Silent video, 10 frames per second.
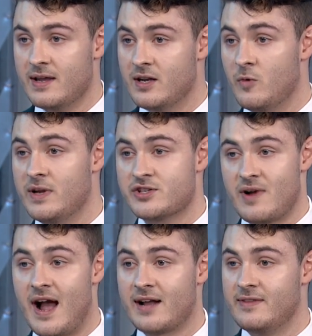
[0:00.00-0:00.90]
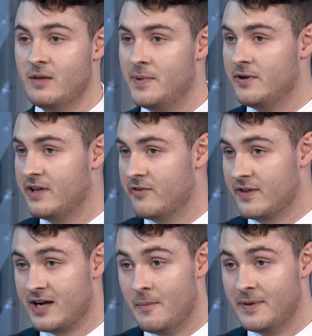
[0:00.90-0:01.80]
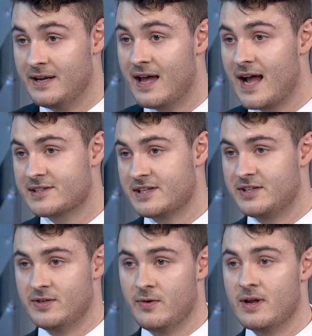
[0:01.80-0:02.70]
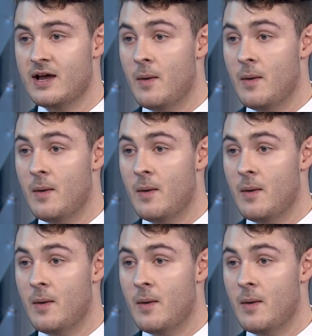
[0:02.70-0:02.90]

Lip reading: we track the ability for the company to execute,